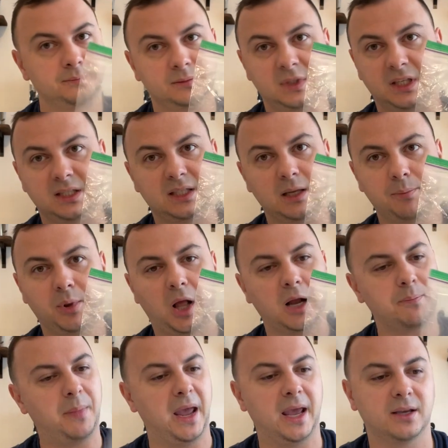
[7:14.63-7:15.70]
These
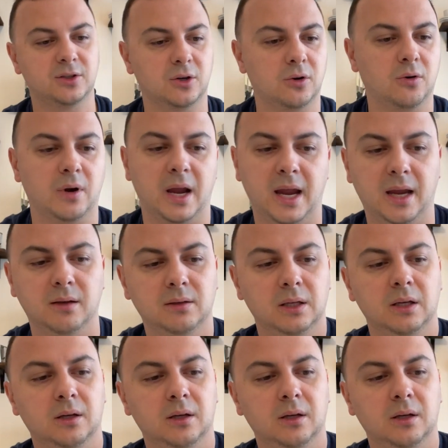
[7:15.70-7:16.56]
Ziploc bags are great.